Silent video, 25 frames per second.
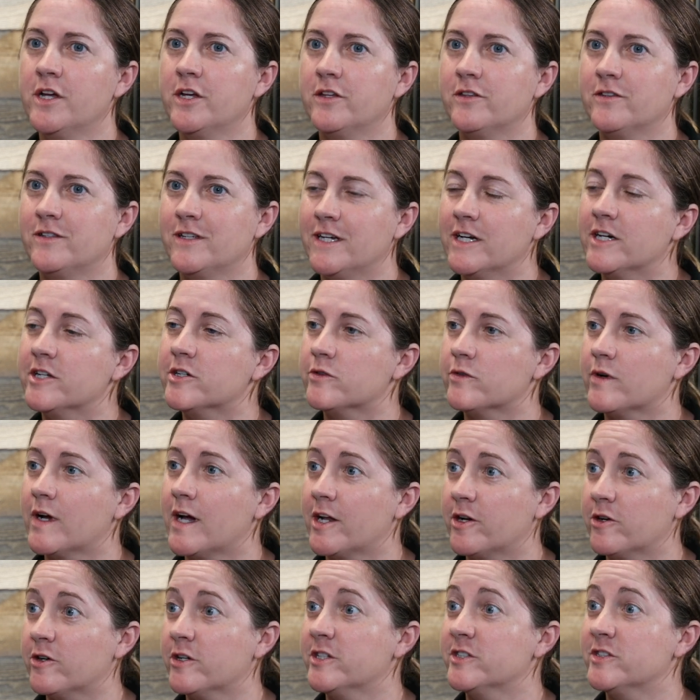the
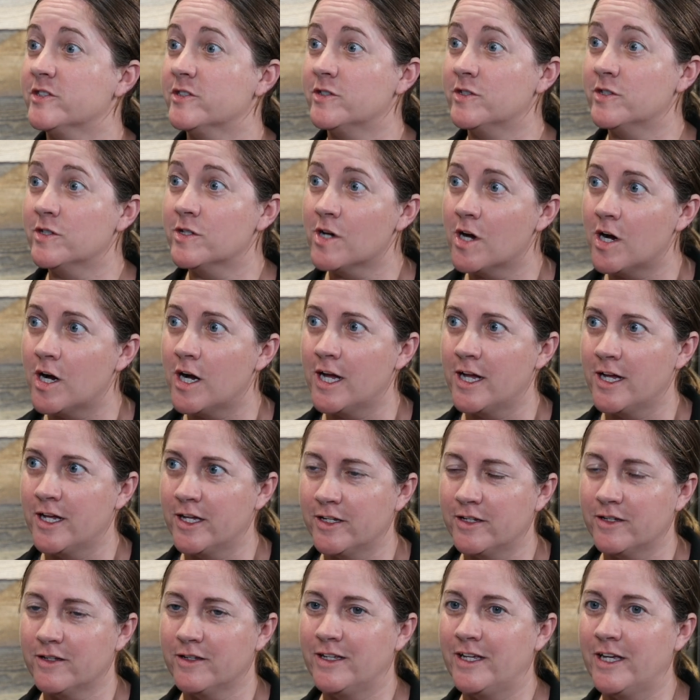underwriter is not